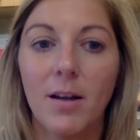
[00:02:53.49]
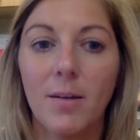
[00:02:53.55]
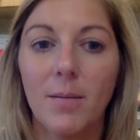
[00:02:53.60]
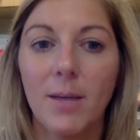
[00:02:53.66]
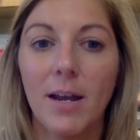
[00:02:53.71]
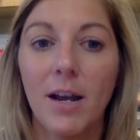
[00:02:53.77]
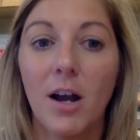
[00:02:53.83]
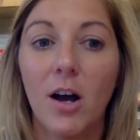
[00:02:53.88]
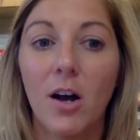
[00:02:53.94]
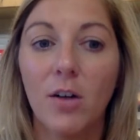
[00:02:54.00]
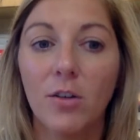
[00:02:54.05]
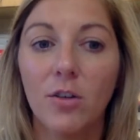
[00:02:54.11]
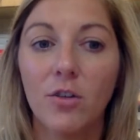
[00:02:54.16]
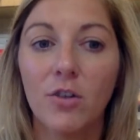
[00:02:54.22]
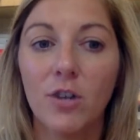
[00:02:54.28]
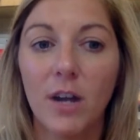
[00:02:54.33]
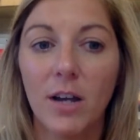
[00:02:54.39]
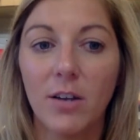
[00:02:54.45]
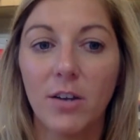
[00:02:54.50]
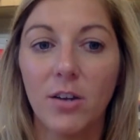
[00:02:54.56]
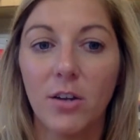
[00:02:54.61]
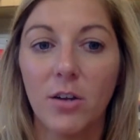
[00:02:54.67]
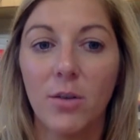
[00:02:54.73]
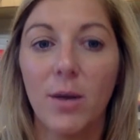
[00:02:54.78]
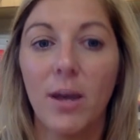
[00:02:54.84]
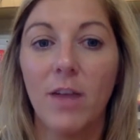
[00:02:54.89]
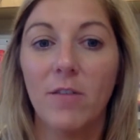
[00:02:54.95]
And I also try
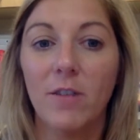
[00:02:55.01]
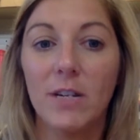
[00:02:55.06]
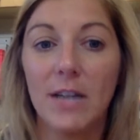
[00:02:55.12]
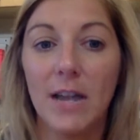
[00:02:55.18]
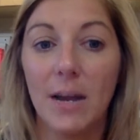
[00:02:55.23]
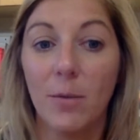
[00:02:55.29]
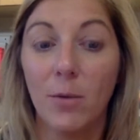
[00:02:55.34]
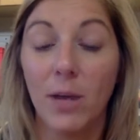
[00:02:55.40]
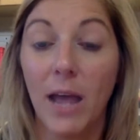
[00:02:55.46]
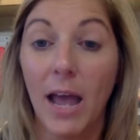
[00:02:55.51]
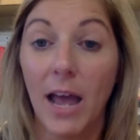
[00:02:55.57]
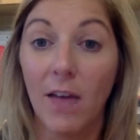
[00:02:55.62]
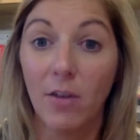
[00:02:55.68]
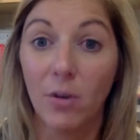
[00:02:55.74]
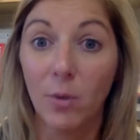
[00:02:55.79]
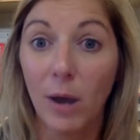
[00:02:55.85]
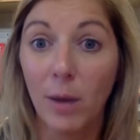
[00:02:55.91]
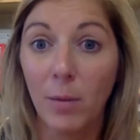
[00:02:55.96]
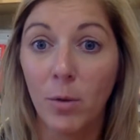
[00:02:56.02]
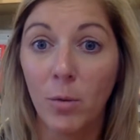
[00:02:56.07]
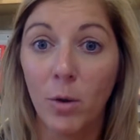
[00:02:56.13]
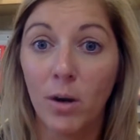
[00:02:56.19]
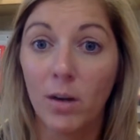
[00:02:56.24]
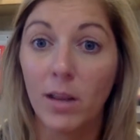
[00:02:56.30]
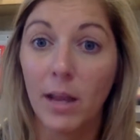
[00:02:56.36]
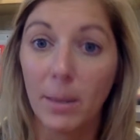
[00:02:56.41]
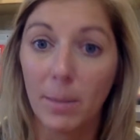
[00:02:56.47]
to, every time we have a rhyming word
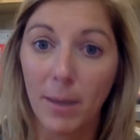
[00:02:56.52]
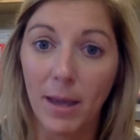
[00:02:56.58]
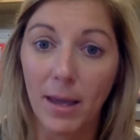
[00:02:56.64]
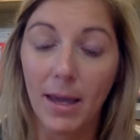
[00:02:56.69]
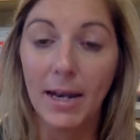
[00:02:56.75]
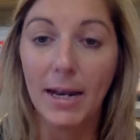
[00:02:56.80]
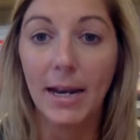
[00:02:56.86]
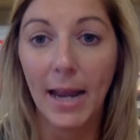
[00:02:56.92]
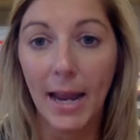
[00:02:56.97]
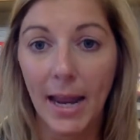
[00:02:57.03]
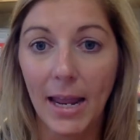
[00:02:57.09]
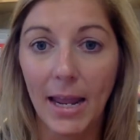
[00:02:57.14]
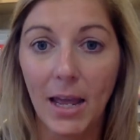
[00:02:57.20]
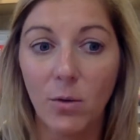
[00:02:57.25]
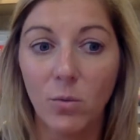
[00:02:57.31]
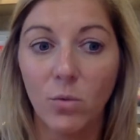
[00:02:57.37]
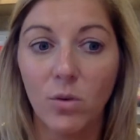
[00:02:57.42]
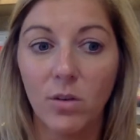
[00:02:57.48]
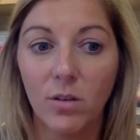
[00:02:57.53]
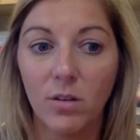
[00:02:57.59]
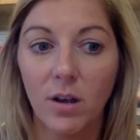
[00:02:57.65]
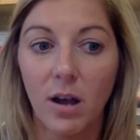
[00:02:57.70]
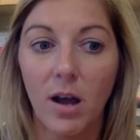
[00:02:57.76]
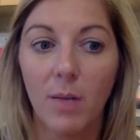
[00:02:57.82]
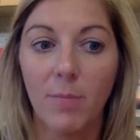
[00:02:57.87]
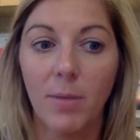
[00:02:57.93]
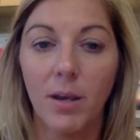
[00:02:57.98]
like bed and head, we'll
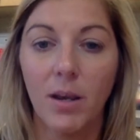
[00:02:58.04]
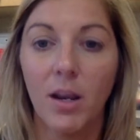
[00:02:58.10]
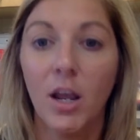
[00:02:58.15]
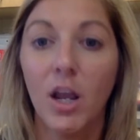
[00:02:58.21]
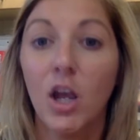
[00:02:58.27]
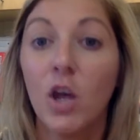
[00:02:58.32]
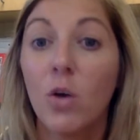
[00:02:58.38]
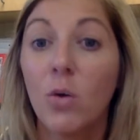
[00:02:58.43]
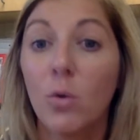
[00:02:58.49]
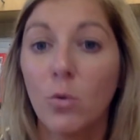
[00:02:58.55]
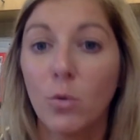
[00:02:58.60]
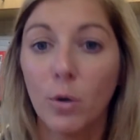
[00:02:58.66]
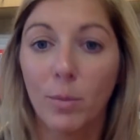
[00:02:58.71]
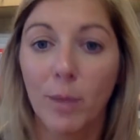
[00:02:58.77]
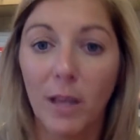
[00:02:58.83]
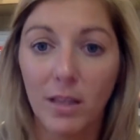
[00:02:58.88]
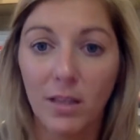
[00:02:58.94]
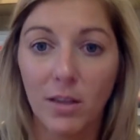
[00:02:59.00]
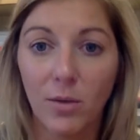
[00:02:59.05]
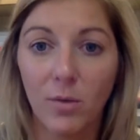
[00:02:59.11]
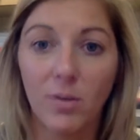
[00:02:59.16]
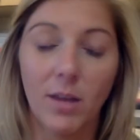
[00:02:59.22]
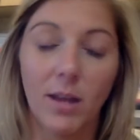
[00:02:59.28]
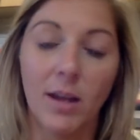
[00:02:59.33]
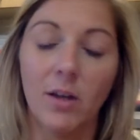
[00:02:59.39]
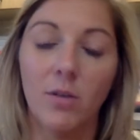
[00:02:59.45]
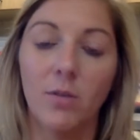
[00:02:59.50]
stop and we'll repeat those
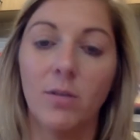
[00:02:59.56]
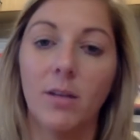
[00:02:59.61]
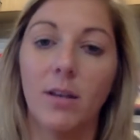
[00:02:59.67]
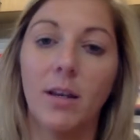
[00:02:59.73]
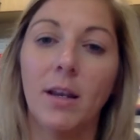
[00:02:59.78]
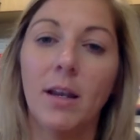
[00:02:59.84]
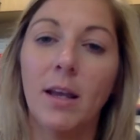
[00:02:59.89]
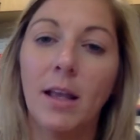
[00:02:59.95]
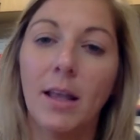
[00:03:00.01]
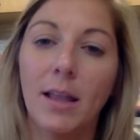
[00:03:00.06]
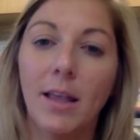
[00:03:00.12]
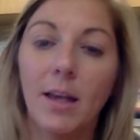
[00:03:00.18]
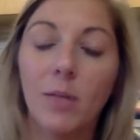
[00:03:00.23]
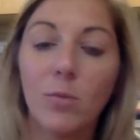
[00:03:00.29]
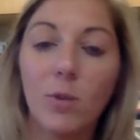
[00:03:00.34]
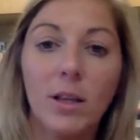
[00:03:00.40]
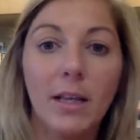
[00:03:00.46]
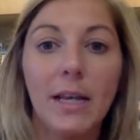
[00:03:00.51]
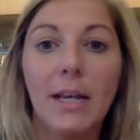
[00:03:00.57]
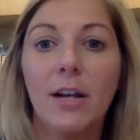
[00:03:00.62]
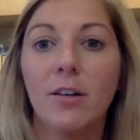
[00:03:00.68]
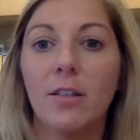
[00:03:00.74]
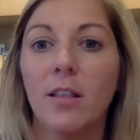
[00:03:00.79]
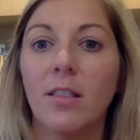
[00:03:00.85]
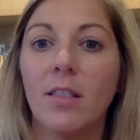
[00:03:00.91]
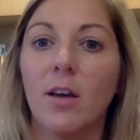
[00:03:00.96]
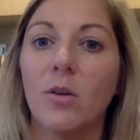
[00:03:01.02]
sounds and let them really hear
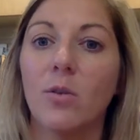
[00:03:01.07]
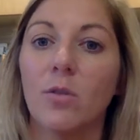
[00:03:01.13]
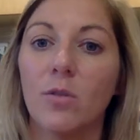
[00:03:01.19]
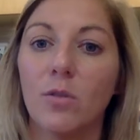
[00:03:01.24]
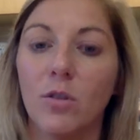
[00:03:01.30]
that those